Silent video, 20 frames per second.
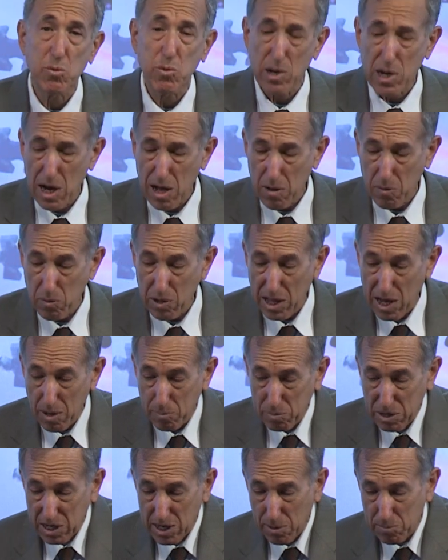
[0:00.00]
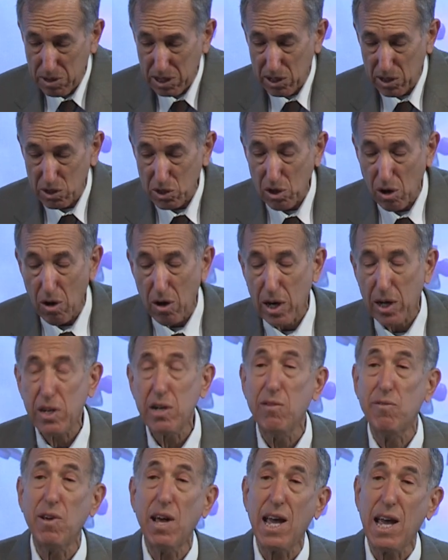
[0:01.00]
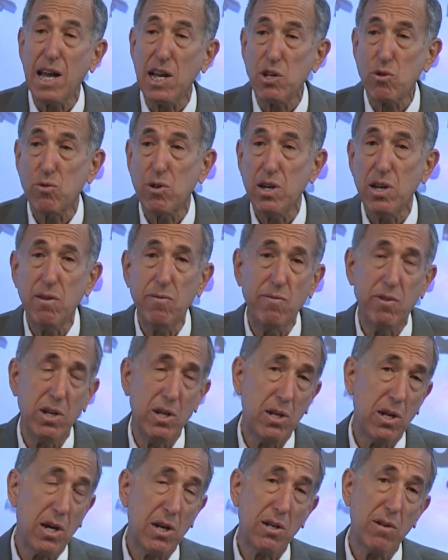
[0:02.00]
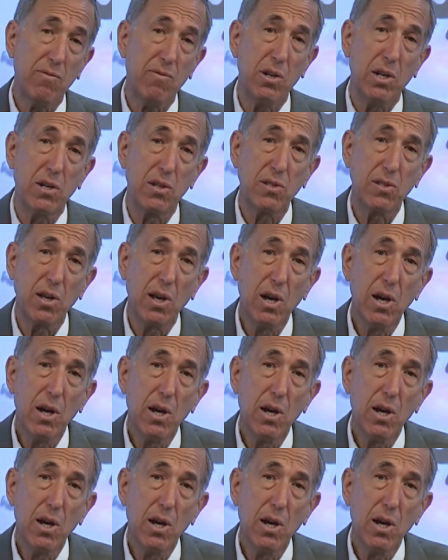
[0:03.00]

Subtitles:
without becoming a target of hatred and vindictiveness.